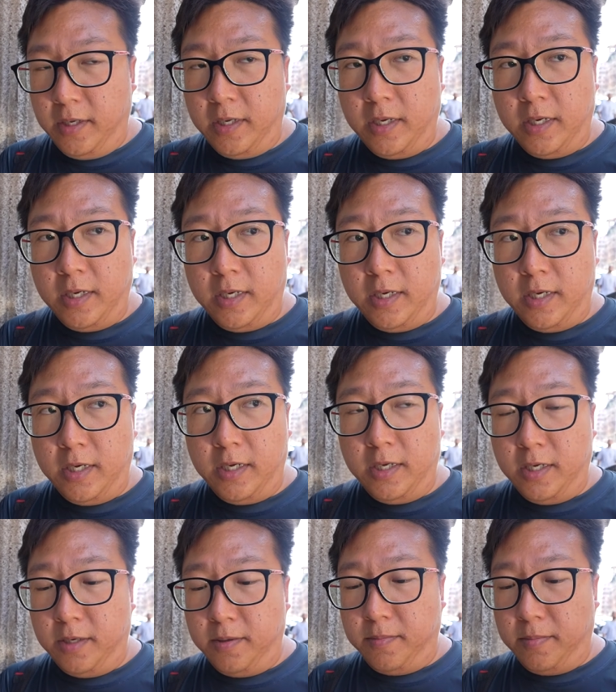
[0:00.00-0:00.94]

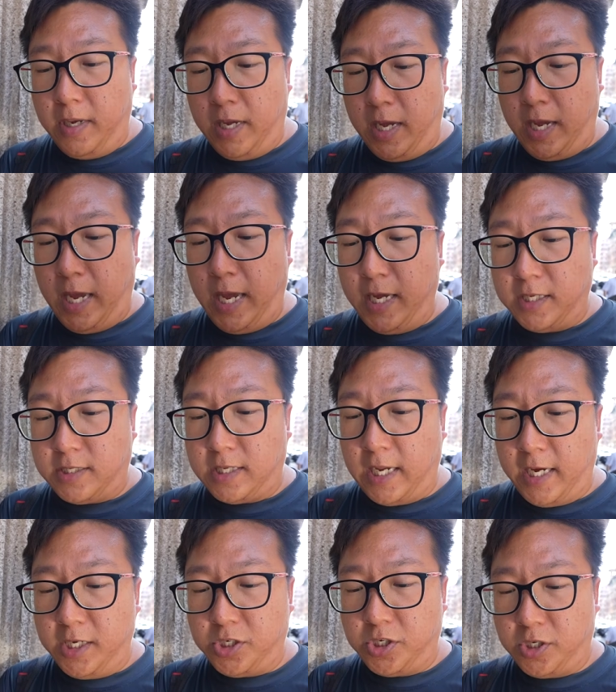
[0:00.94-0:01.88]
Air
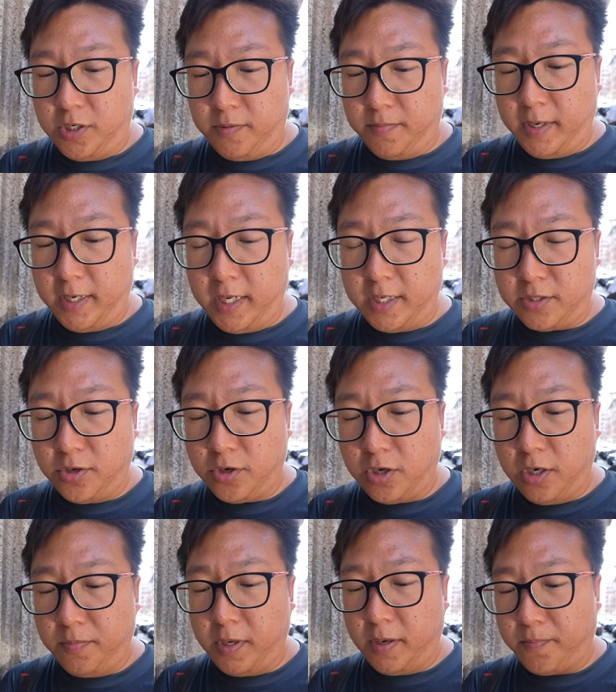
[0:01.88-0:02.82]
Slash, but that's not
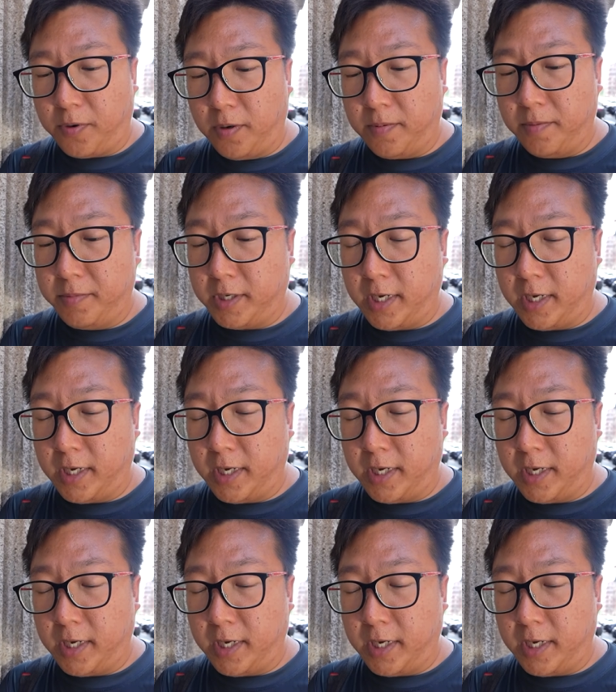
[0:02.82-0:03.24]
gonna be a problem.